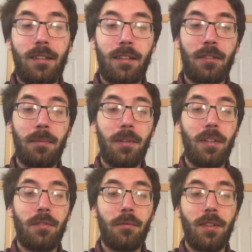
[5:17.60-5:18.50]

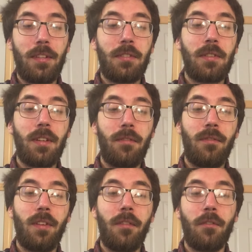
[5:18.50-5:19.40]
experience with this
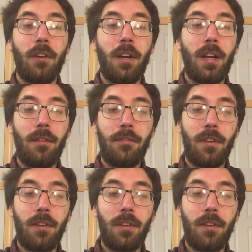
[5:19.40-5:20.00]
flavor enough